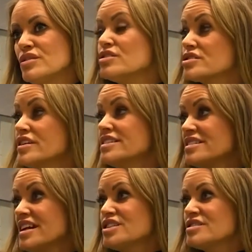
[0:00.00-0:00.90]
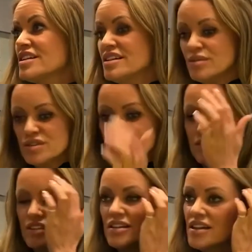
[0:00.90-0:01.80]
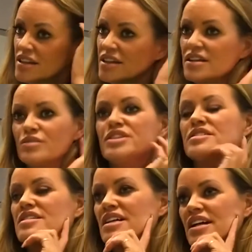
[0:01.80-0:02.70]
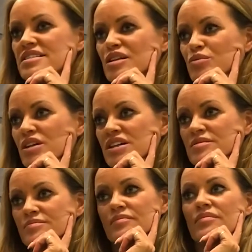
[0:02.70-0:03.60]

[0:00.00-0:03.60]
Also internationally, there was even recently I did one,